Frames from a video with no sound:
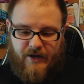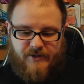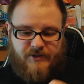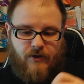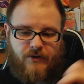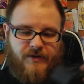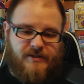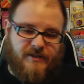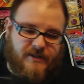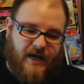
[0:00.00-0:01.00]
So
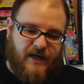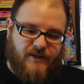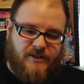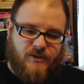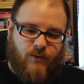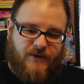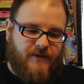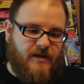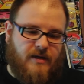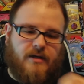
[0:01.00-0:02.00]
this is
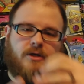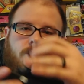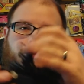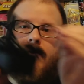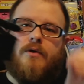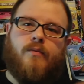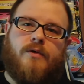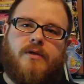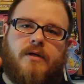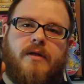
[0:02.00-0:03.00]
what the controller
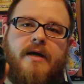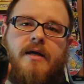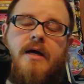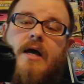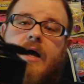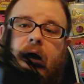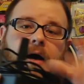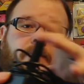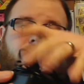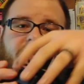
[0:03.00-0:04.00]
will look like.
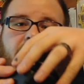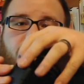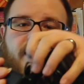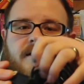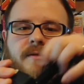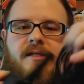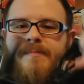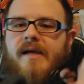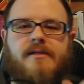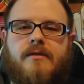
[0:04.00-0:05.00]
Now it's
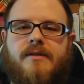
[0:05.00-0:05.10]
basically